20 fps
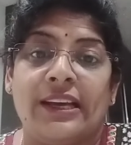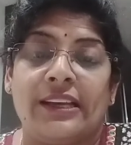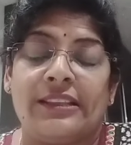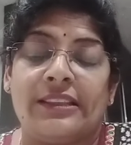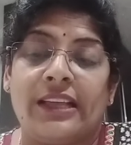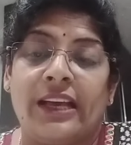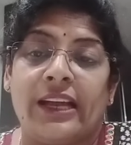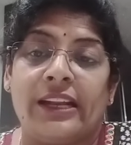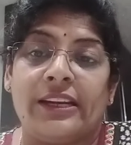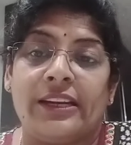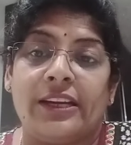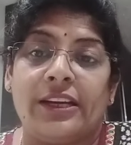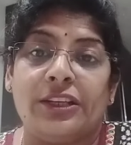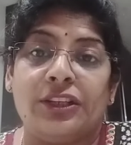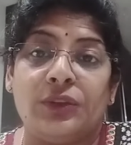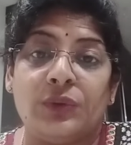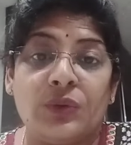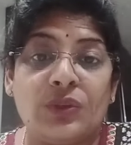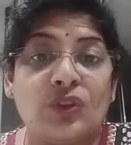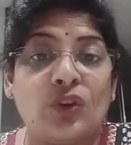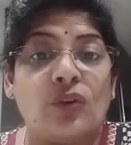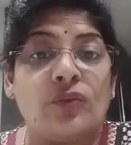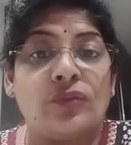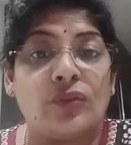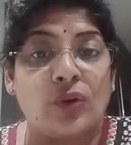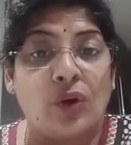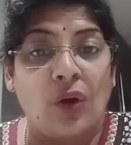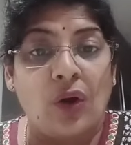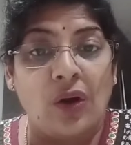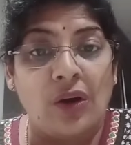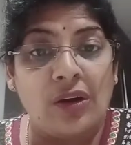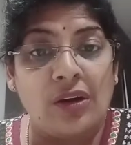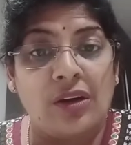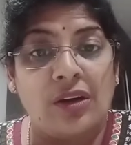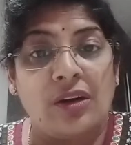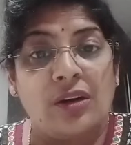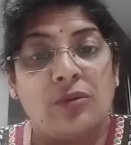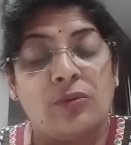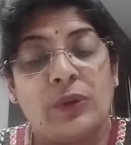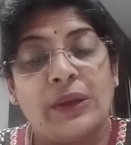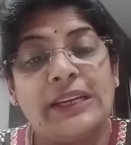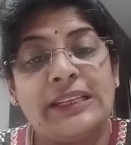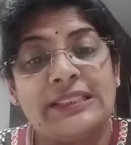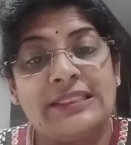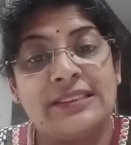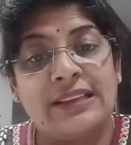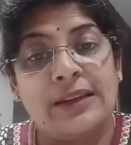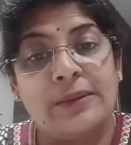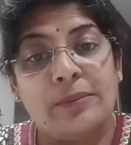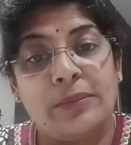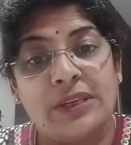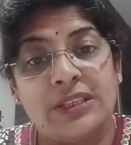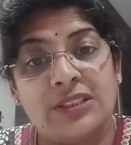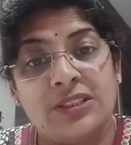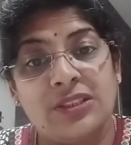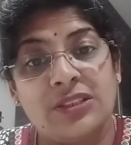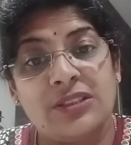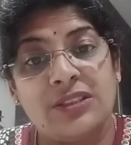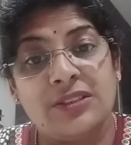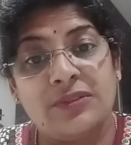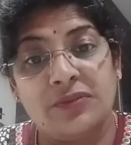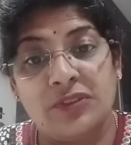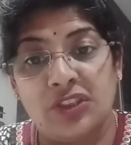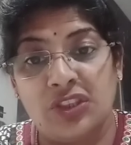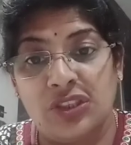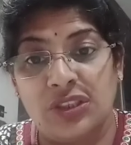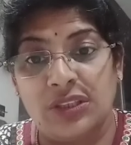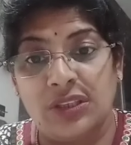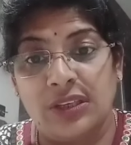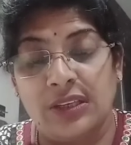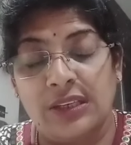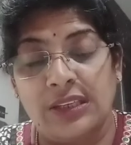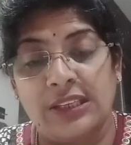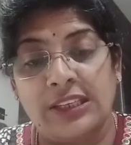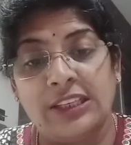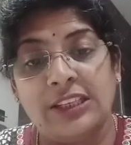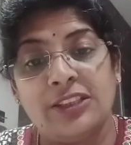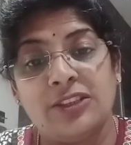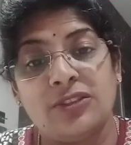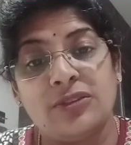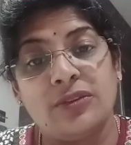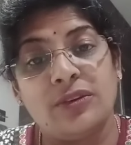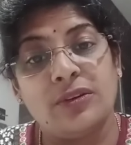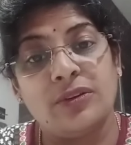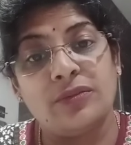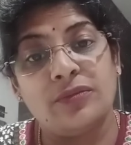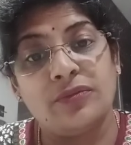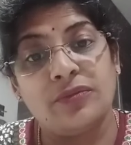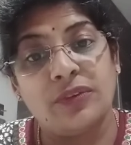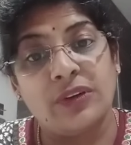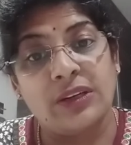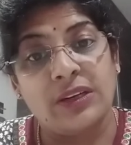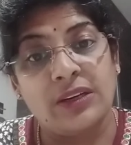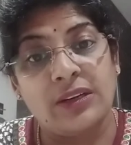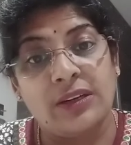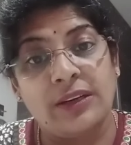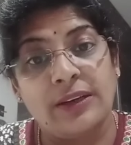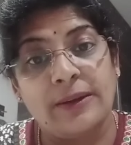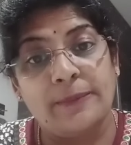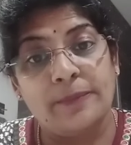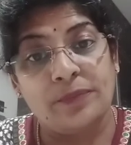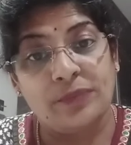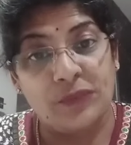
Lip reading: Then use of wrong weights and measures which lead to for